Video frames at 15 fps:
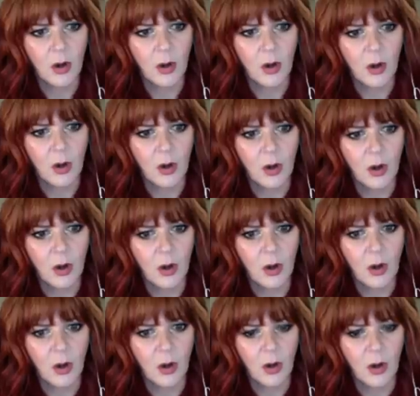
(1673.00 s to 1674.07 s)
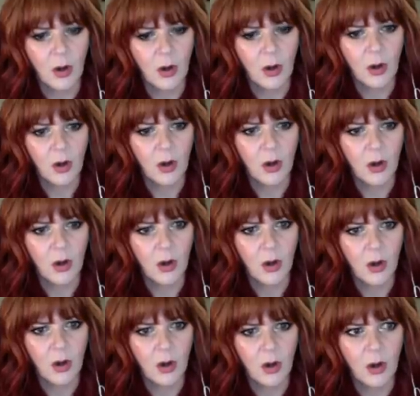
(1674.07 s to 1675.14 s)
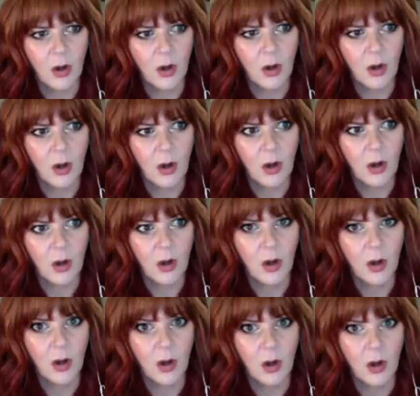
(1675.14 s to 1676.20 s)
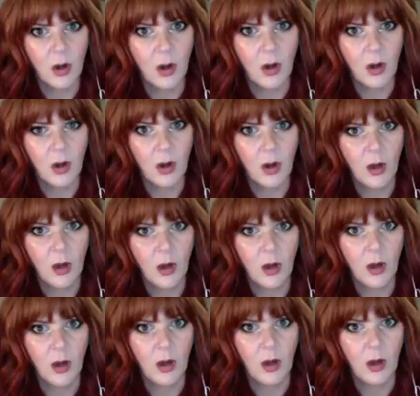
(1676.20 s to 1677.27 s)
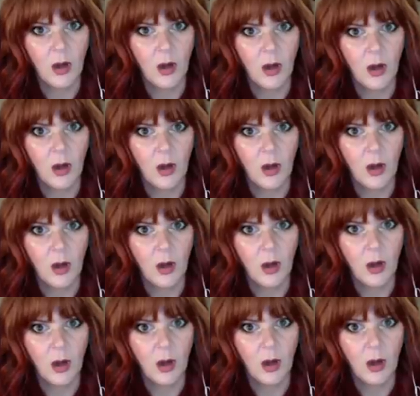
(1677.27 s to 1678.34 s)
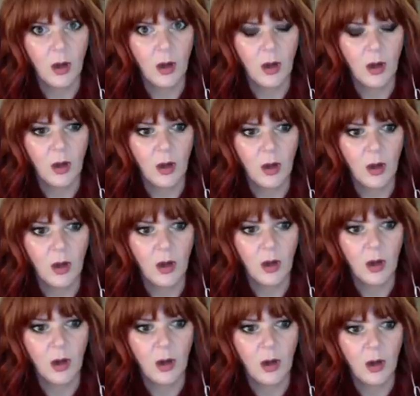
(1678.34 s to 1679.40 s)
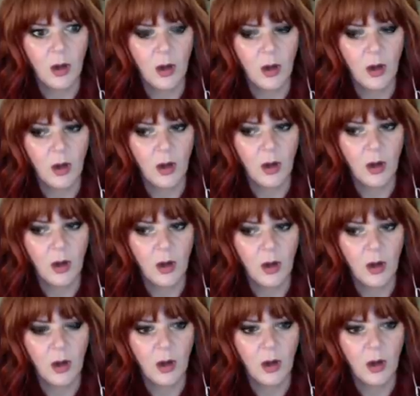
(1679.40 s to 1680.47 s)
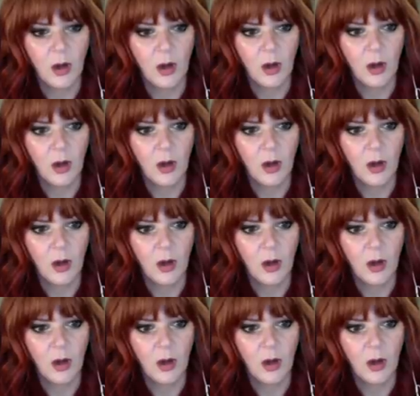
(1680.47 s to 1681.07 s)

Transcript: (silent)